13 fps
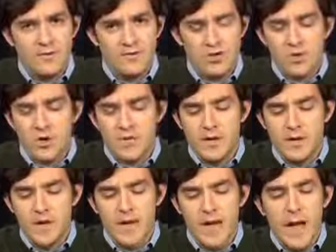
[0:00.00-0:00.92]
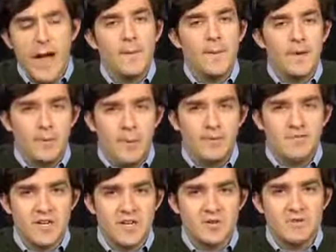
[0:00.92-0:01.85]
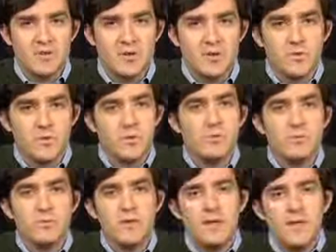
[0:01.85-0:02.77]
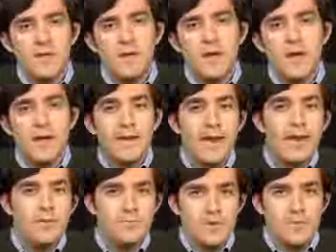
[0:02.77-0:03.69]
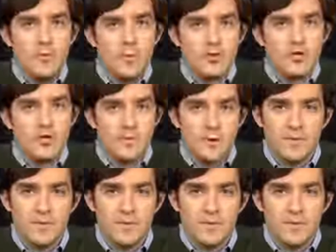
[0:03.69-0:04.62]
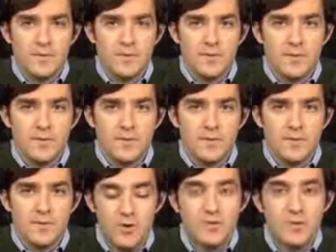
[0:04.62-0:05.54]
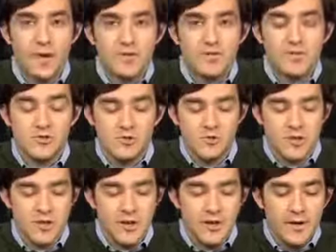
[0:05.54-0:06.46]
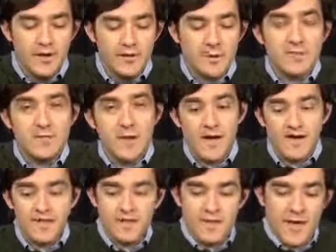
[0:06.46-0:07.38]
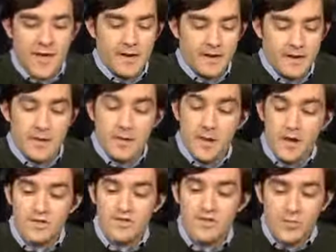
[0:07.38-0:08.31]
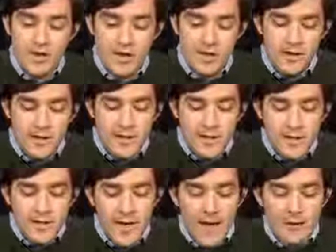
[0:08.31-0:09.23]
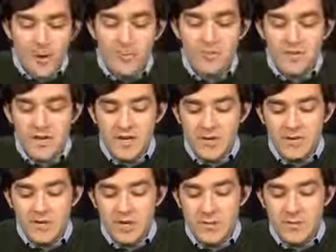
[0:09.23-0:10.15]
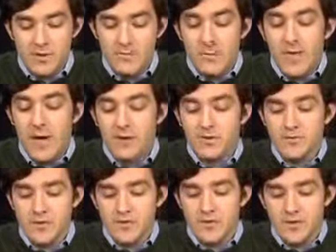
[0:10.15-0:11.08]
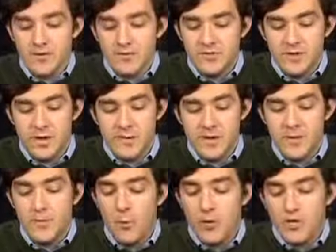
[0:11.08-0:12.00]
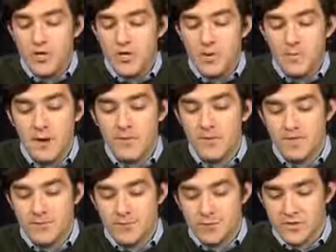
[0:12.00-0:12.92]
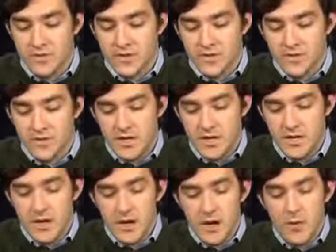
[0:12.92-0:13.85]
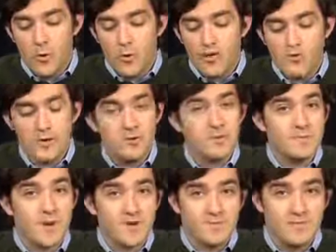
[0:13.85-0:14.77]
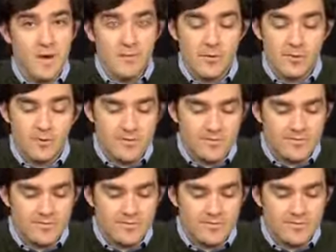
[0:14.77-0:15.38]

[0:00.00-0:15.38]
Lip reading: to determine how many representatives there will be and how they'll be apportioned among them. Section 2 of the Constitution specifies that in Clause 3 that representatives for the House of Representatives shall be apportioned among the several states according to their respective numbers.